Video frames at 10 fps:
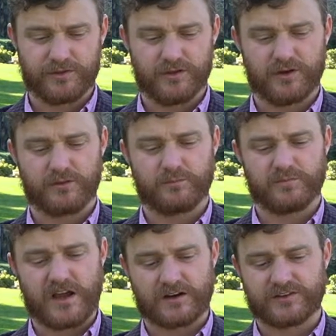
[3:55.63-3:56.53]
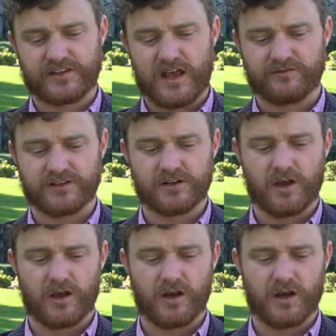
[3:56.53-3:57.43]
The doctors have an
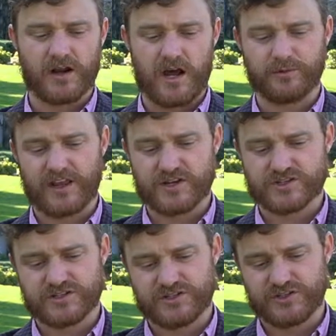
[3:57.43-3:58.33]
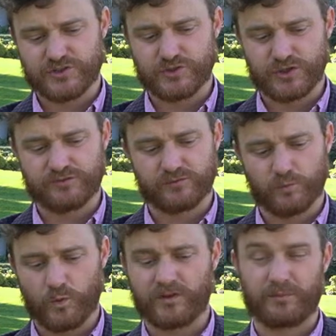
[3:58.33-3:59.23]
obligation to do
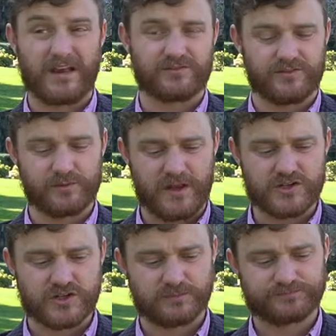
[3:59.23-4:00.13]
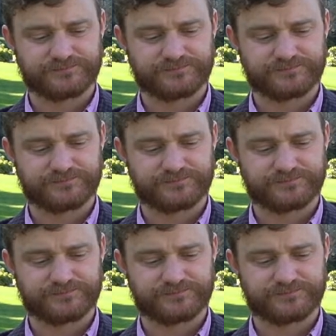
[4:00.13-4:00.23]
what's best for the patient.